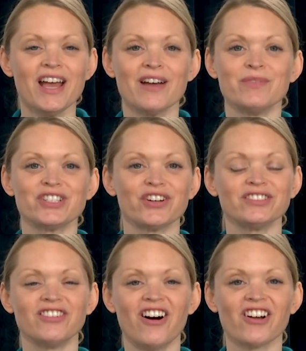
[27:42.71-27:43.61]
Be sure to
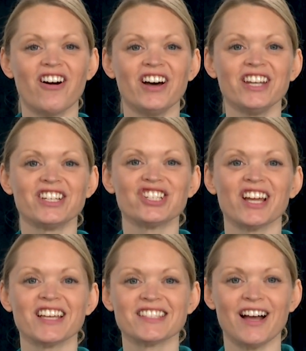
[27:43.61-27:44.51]
log on and
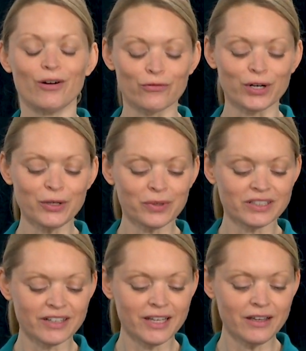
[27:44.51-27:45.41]
check us out
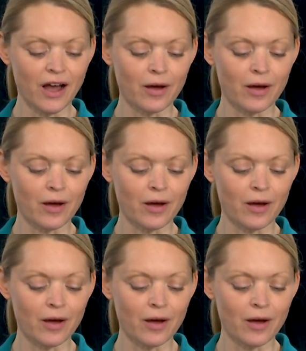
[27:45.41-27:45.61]
frequently